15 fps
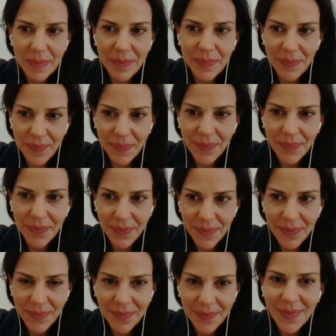Marinheiro
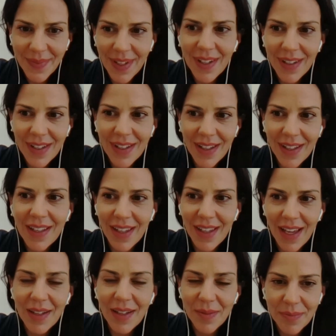Island, is that
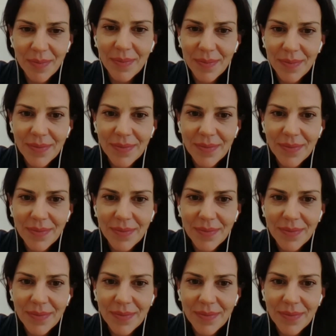correct name?